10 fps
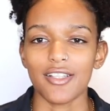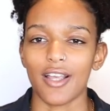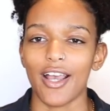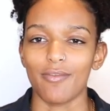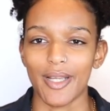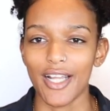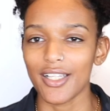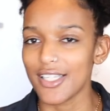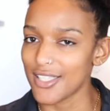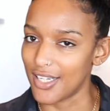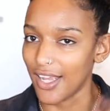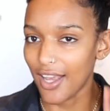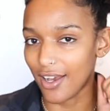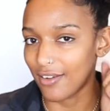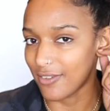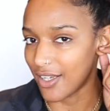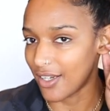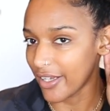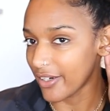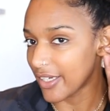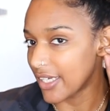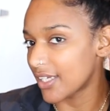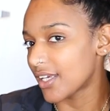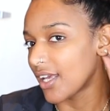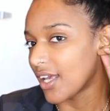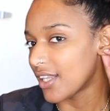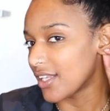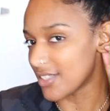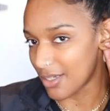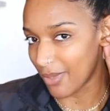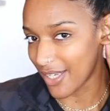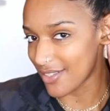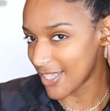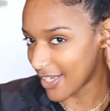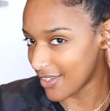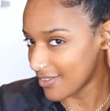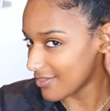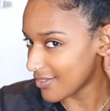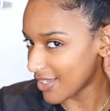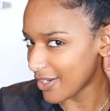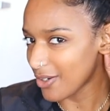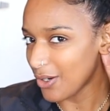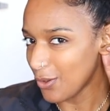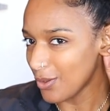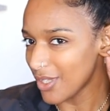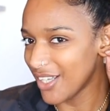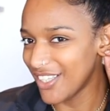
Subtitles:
So I have my necklace and I have an earring that is in my second ear hole.